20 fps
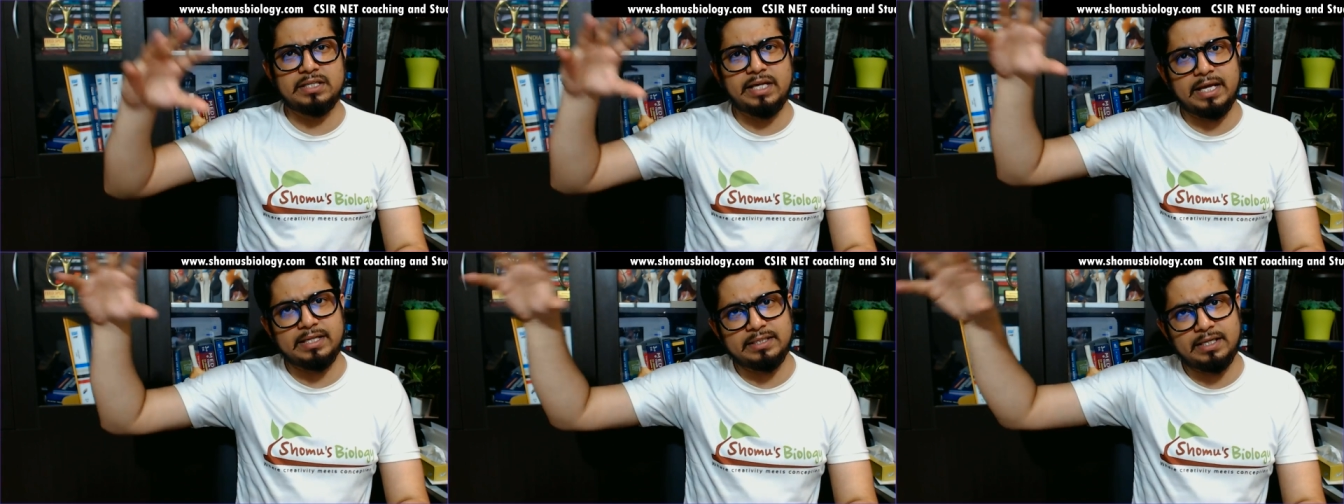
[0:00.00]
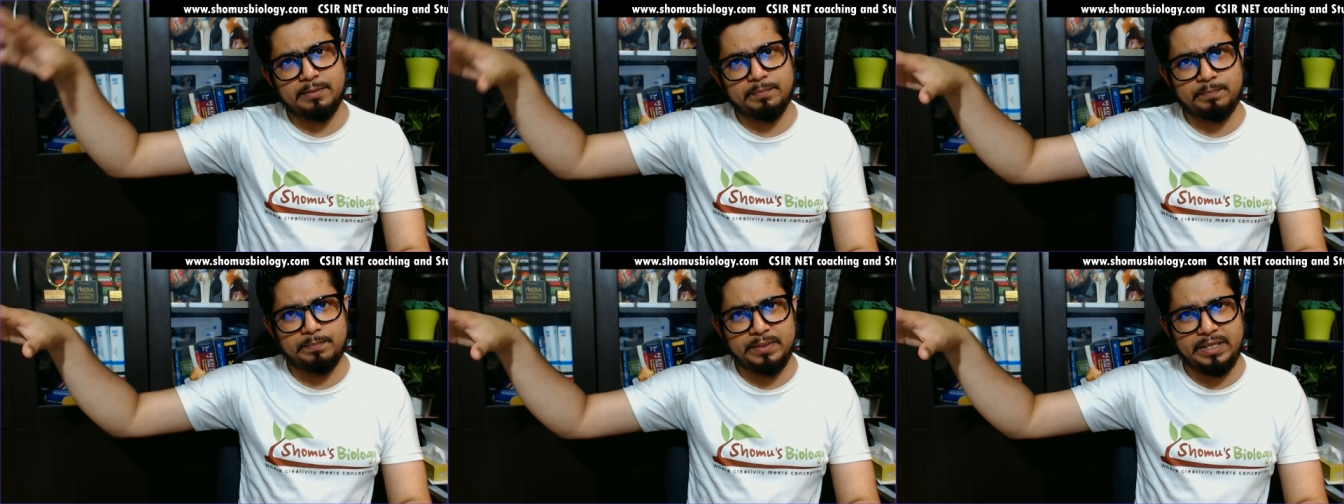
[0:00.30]
and
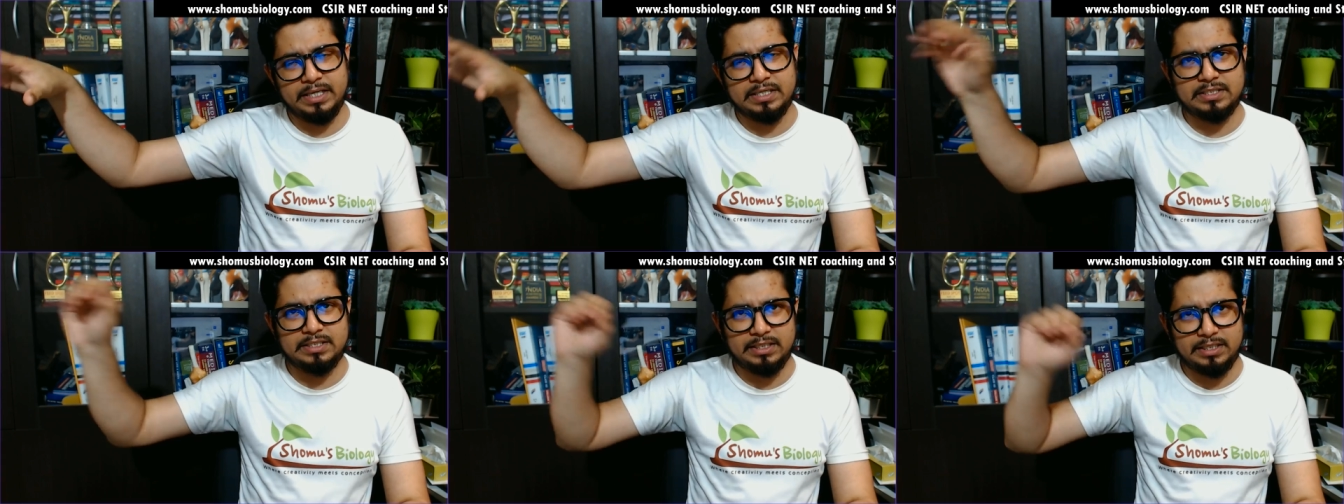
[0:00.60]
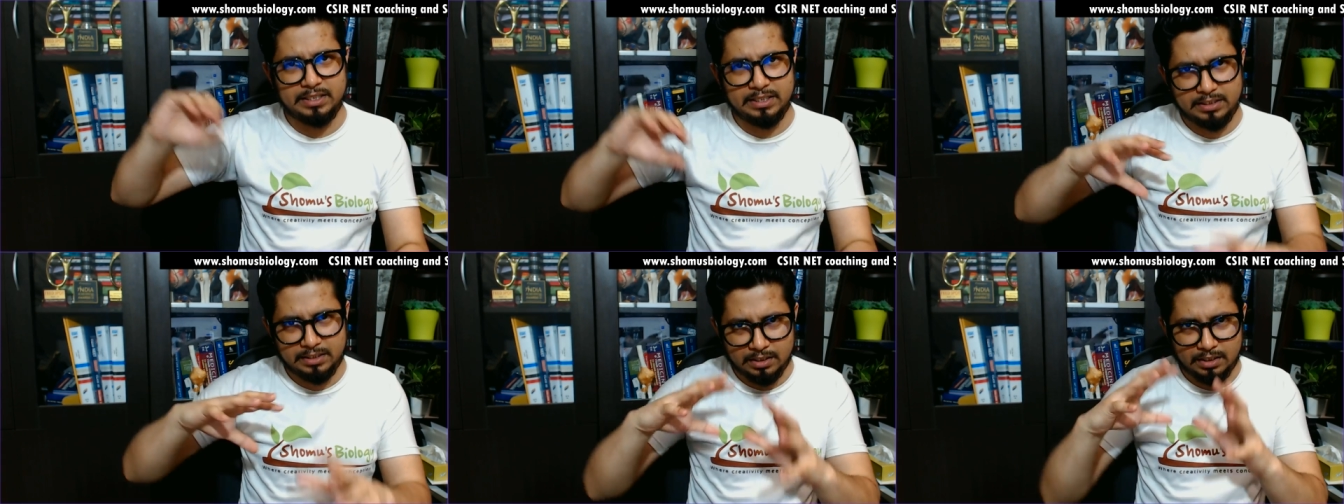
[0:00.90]
then PhD
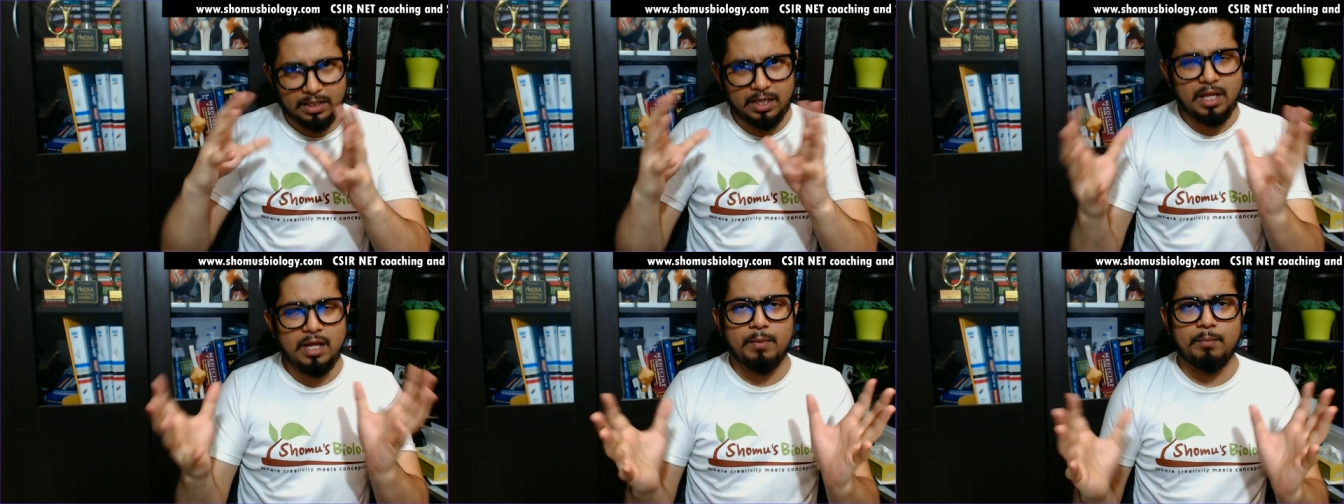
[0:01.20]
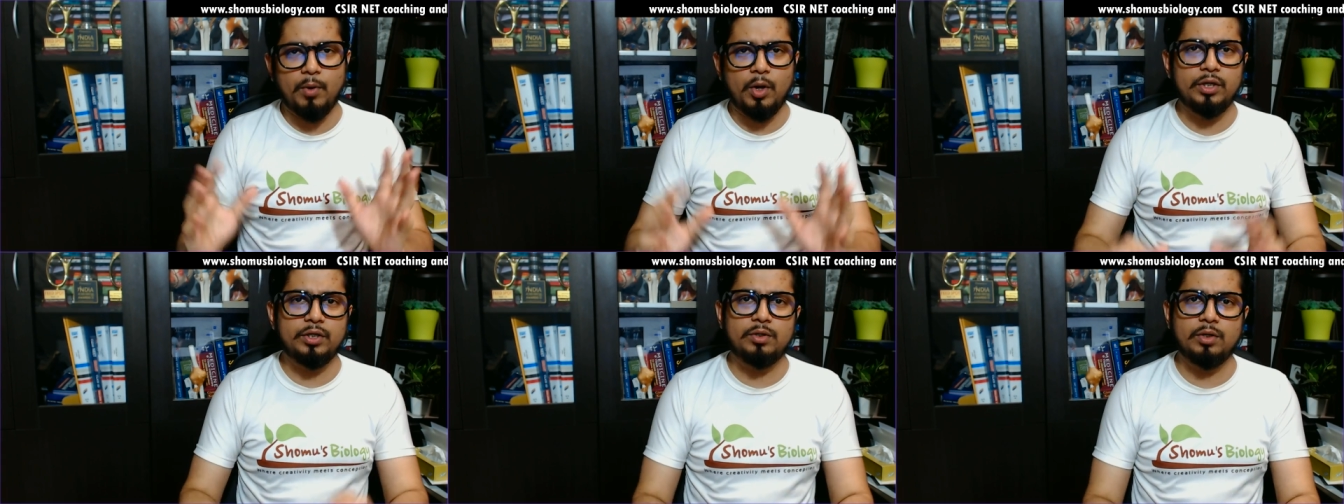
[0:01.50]
in the
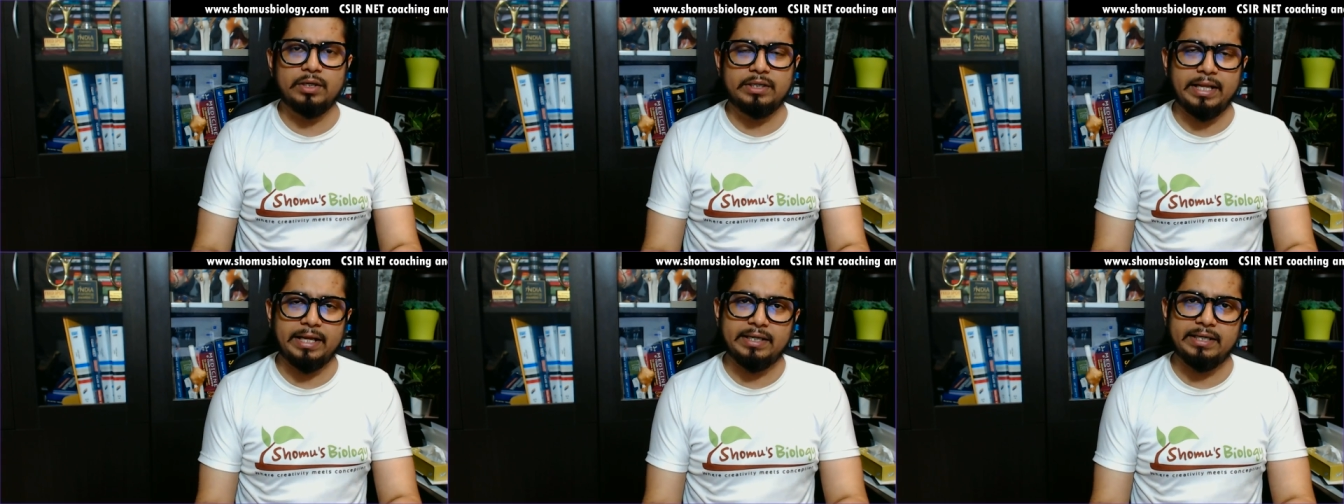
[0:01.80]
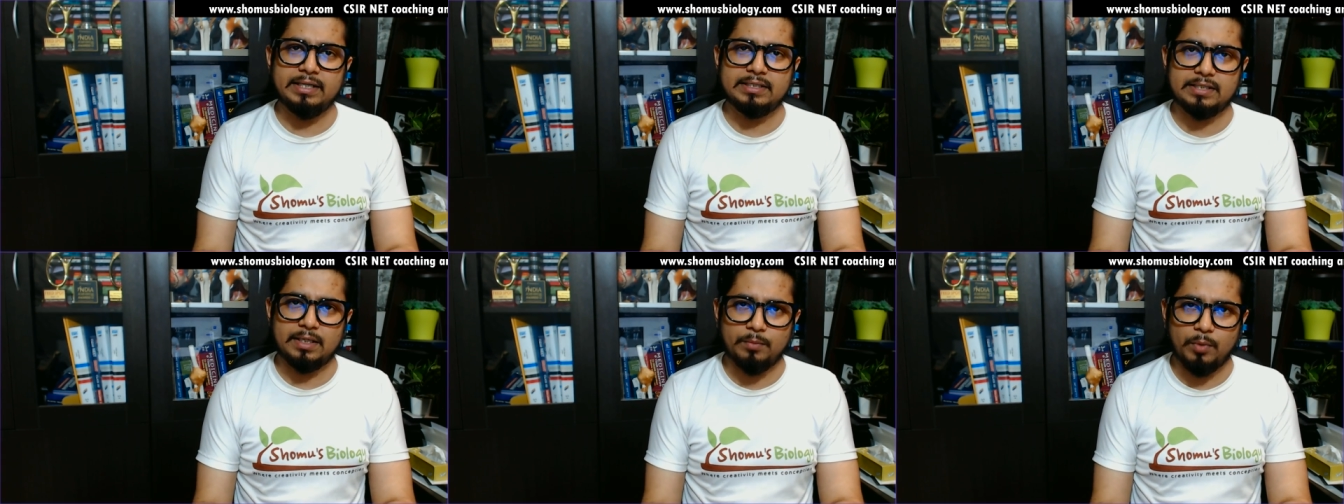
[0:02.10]
molecular
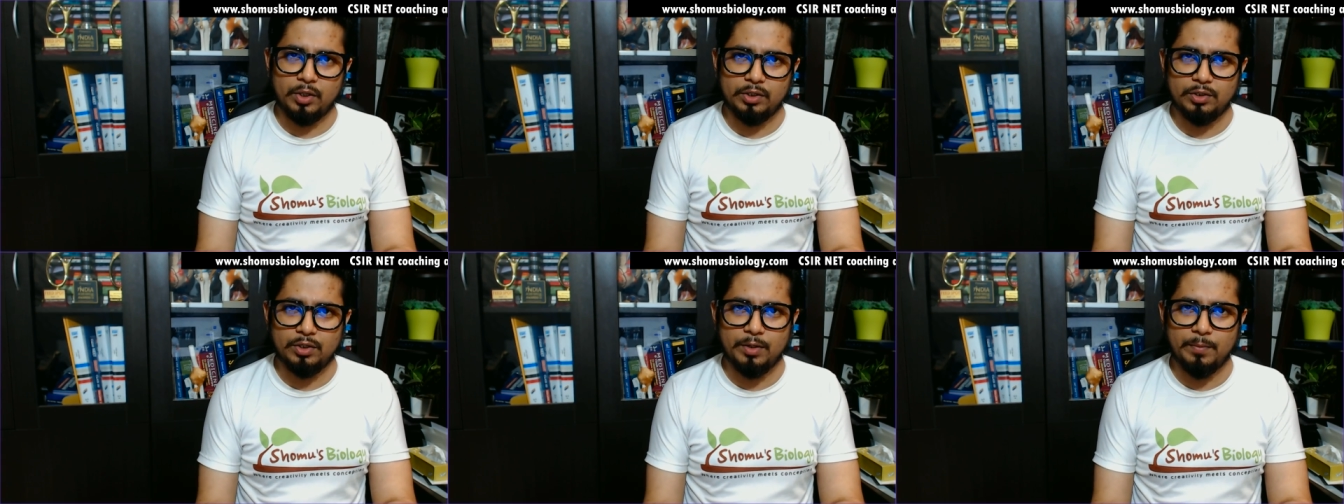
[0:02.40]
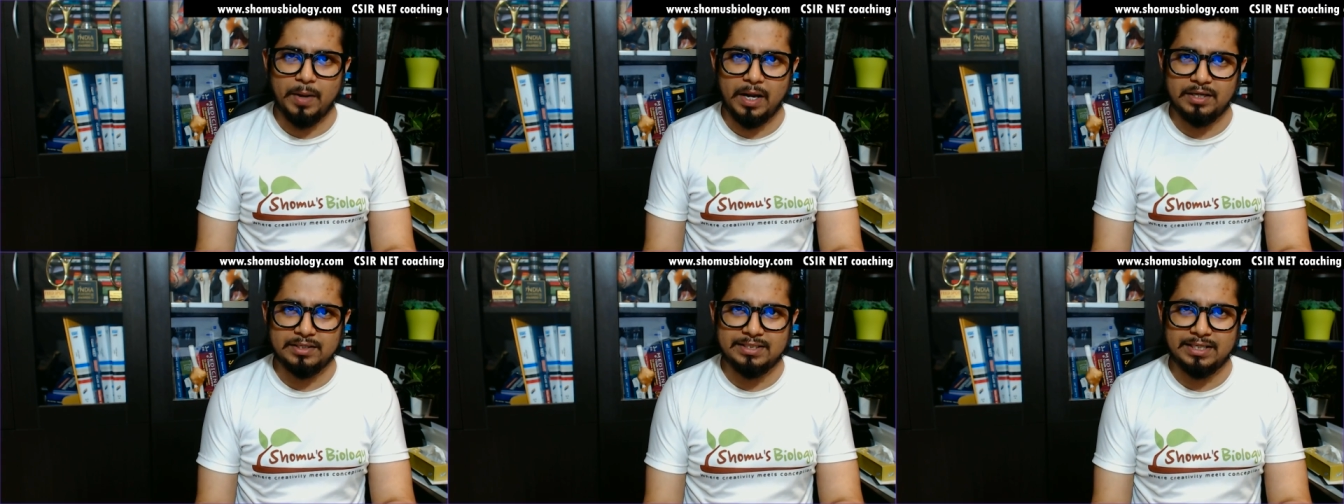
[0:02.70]
techniques and molecular
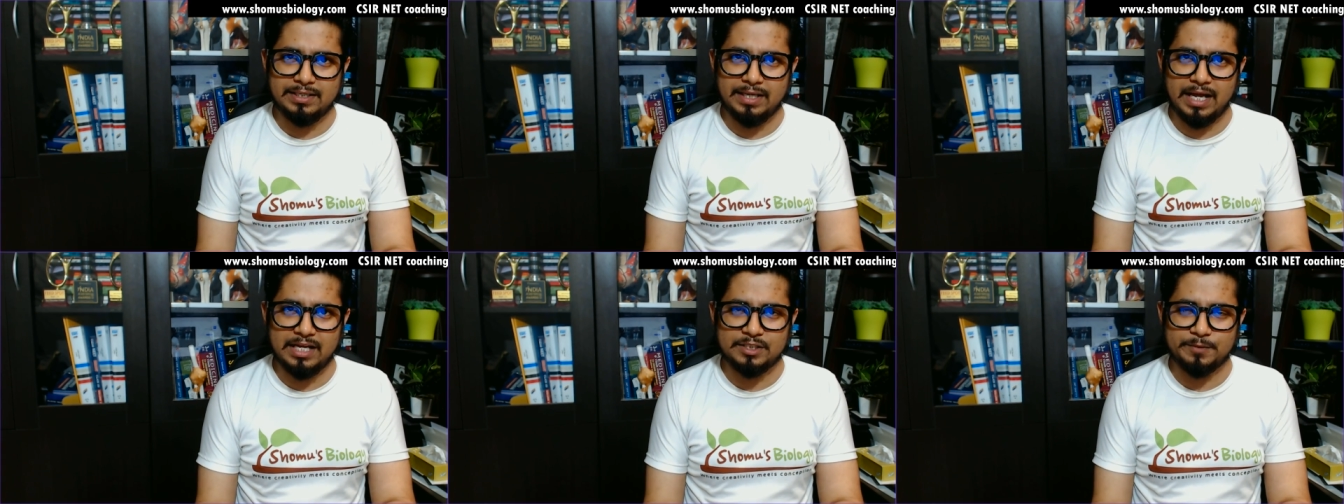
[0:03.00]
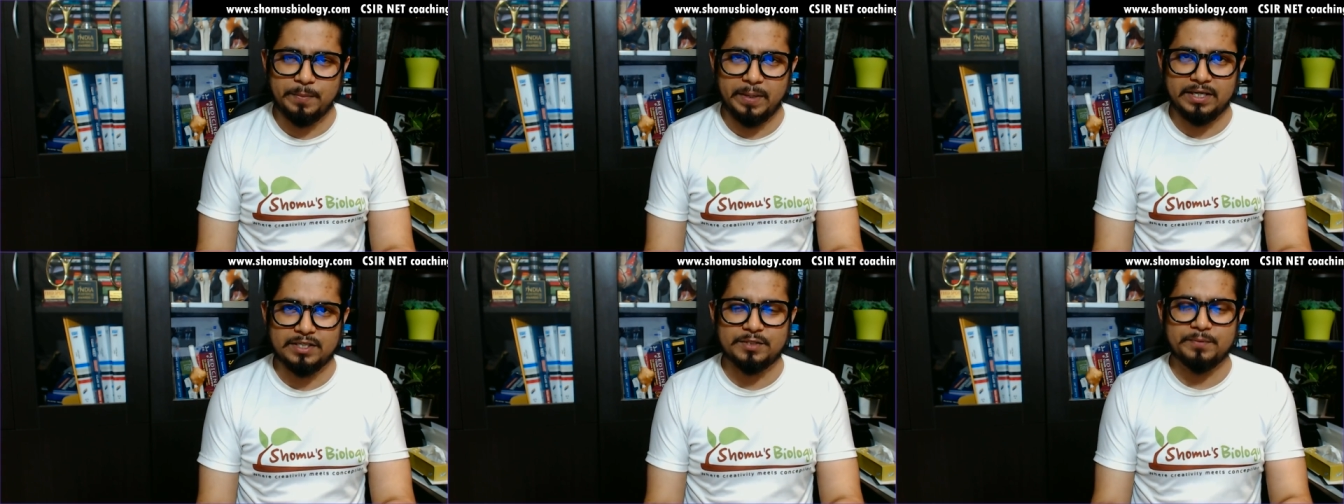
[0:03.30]
biology
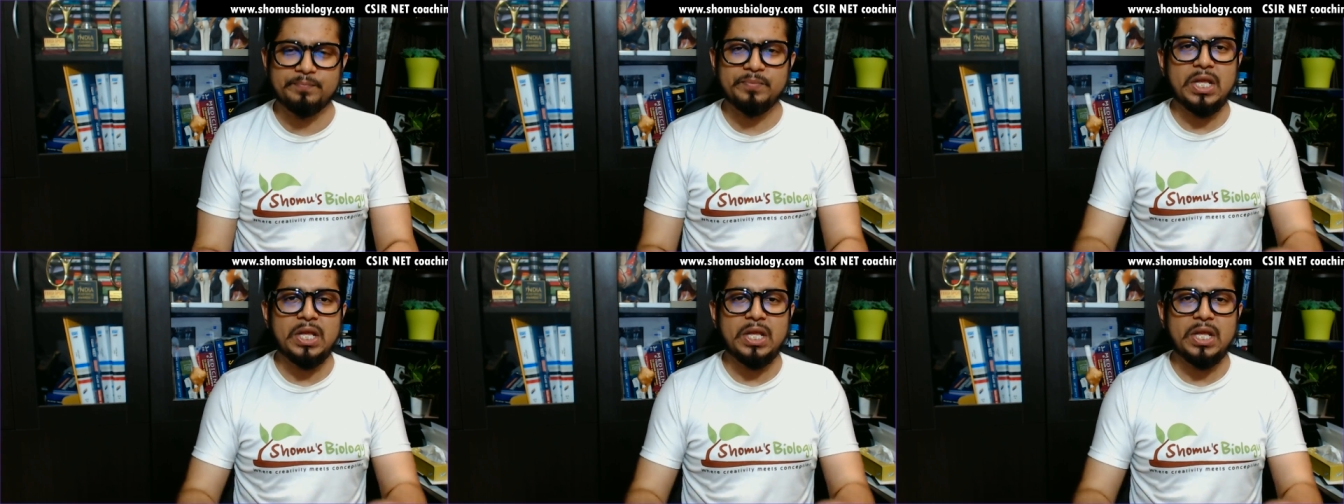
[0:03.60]
aspects.